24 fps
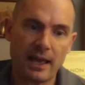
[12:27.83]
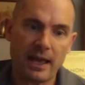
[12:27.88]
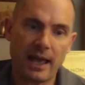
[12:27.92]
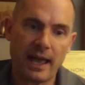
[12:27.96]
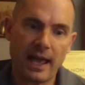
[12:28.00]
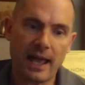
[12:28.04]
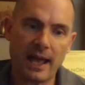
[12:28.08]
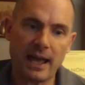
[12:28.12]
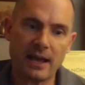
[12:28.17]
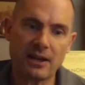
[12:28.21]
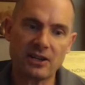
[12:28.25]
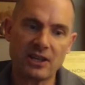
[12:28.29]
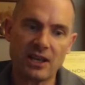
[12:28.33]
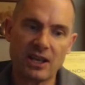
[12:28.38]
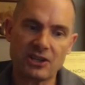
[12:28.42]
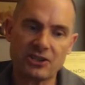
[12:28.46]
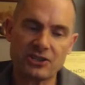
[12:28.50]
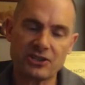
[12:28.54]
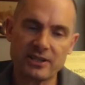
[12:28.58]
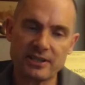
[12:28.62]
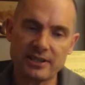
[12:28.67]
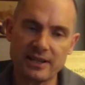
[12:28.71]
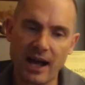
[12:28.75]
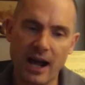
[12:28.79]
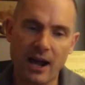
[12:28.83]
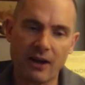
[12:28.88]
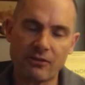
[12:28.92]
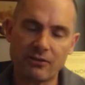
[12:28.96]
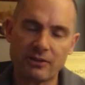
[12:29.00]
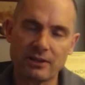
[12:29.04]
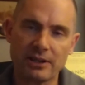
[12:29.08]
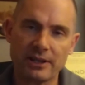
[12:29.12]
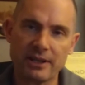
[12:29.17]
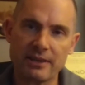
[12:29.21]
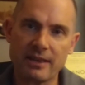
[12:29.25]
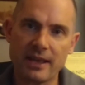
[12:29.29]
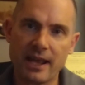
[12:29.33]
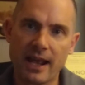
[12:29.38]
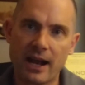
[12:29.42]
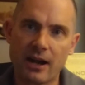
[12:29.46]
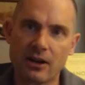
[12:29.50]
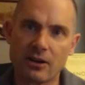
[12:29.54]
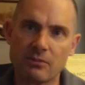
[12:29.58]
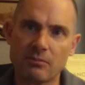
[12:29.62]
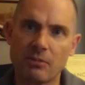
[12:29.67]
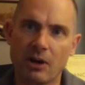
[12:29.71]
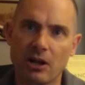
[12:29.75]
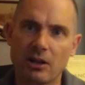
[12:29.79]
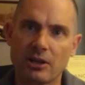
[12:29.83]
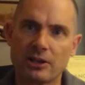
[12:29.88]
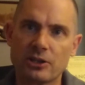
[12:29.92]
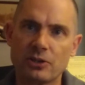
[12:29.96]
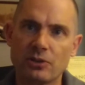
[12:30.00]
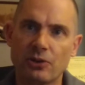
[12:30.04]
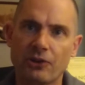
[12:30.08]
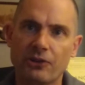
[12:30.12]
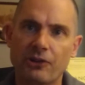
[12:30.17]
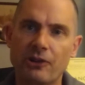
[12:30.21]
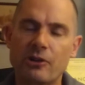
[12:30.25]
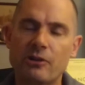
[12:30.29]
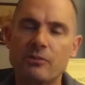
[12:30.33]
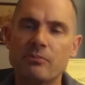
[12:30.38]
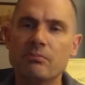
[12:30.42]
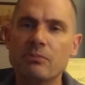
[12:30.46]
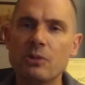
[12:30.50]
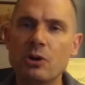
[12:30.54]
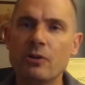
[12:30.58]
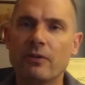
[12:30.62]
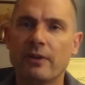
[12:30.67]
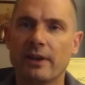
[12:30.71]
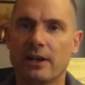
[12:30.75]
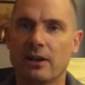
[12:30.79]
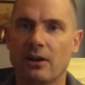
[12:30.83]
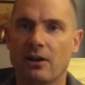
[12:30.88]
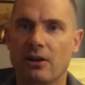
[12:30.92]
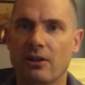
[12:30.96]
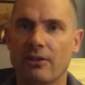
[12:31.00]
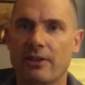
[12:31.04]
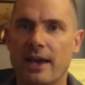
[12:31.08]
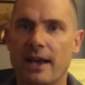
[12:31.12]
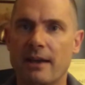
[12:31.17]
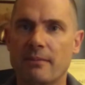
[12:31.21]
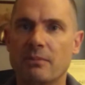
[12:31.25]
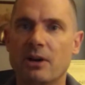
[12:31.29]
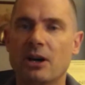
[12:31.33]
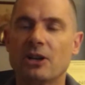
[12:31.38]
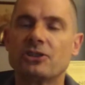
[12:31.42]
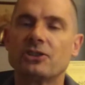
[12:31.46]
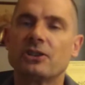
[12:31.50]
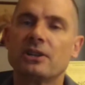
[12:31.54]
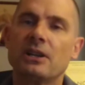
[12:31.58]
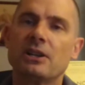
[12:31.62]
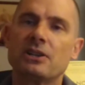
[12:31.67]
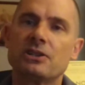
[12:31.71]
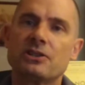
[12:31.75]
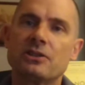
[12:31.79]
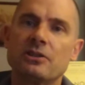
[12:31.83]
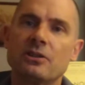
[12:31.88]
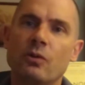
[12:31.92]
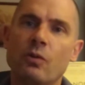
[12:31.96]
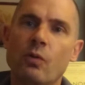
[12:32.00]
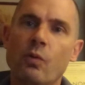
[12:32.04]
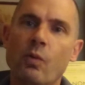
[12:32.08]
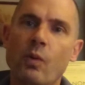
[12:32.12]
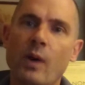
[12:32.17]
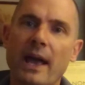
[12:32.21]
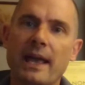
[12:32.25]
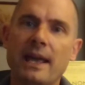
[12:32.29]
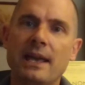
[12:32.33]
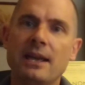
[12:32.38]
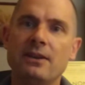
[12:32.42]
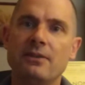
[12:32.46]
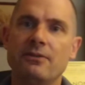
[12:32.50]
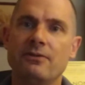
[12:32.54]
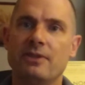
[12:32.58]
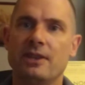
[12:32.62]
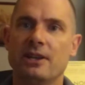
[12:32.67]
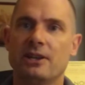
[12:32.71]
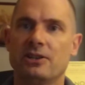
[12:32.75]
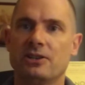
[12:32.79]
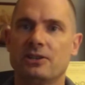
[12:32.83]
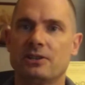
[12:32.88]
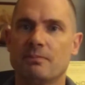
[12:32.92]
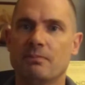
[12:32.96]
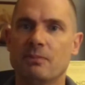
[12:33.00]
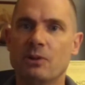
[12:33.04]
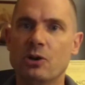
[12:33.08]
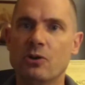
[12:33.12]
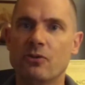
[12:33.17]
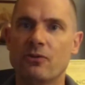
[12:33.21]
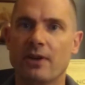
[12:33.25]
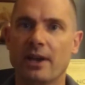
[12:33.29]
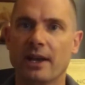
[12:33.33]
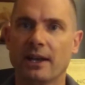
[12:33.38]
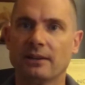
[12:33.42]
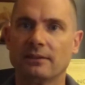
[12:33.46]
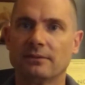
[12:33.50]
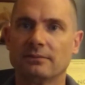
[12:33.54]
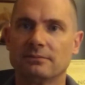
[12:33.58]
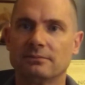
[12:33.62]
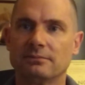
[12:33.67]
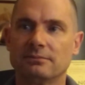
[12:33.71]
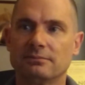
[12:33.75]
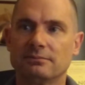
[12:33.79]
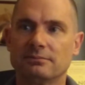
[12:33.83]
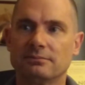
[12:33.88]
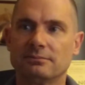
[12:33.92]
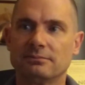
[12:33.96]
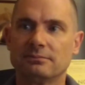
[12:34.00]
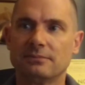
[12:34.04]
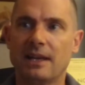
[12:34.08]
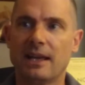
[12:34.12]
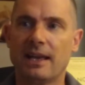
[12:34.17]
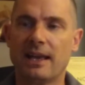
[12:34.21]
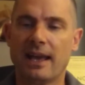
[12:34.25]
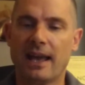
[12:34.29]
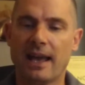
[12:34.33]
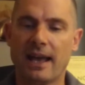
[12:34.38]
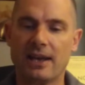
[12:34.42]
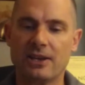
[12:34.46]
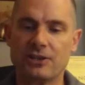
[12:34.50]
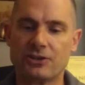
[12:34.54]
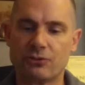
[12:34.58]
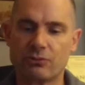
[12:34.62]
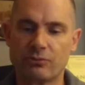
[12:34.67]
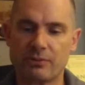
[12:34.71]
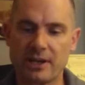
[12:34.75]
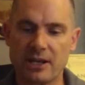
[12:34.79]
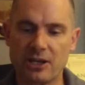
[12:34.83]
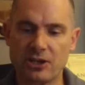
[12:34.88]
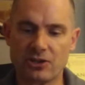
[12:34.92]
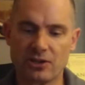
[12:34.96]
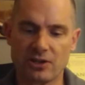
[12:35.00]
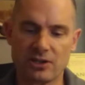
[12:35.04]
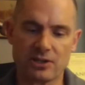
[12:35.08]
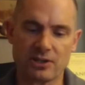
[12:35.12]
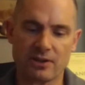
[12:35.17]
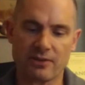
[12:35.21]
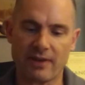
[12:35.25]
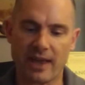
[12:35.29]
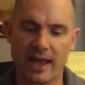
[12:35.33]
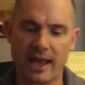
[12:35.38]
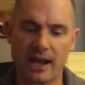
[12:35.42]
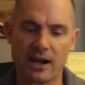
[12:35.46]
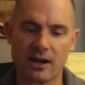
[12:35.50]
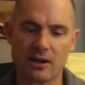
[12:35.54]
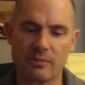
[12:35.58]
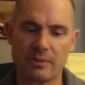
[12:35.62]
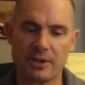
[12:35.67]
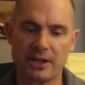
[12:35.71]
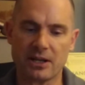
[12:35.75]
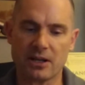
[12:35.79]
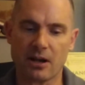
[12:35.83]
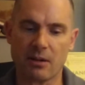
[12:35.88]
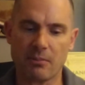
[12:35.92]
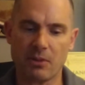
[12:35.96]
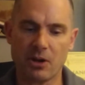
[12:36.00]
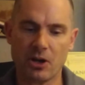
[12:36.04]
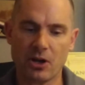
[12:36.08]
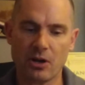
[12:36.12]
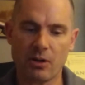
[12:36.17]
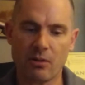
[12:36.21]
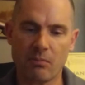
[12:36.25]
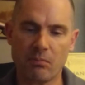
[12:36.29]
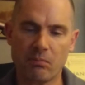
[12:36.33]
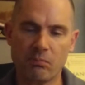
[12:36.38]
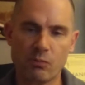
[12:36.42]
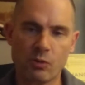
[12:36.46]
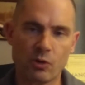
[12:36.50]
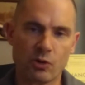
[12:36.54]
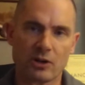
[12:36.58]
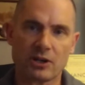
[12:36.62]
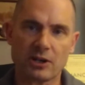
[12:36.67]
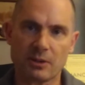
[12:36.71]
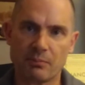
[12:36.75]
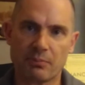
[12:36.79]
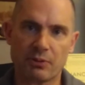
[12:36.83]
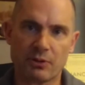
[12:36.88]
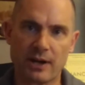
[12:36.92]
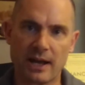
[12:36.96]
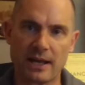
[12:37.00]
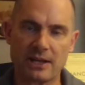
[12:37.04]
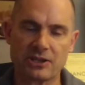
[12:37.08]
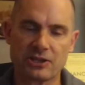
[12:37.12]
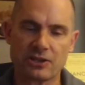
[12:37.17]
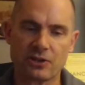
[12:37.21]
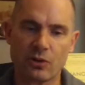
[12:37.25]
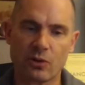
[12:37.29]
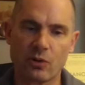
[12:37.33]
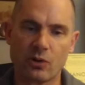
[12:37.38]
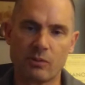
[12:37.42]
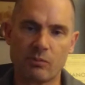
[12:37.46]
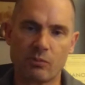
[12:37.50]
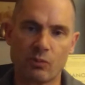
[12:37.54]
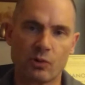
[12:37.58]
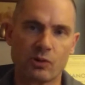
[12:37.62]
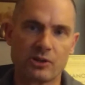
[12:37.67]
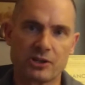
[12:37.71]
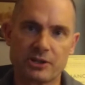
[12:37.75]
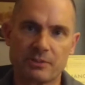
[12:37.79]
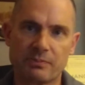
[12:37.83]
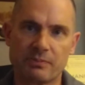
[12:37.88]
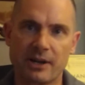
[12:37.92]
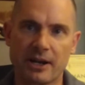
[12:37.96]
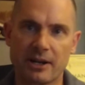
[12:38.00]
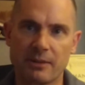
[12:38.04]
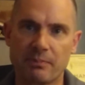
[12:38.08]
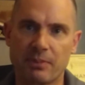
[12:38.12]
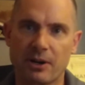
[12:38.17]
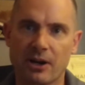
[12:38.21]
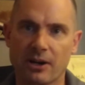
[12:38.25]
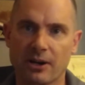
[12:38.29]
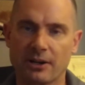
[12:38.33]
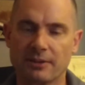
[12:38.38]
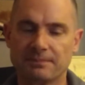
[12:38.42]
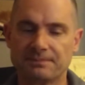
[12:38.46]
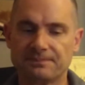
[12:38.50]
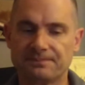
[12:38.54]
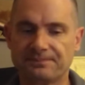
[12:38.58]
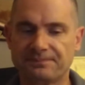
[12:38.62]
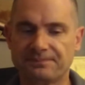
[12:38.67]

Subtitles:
And it's not really the air molecules that are moving all that much. It's the wave that is moving as regions of air become more compressed or more spread apart.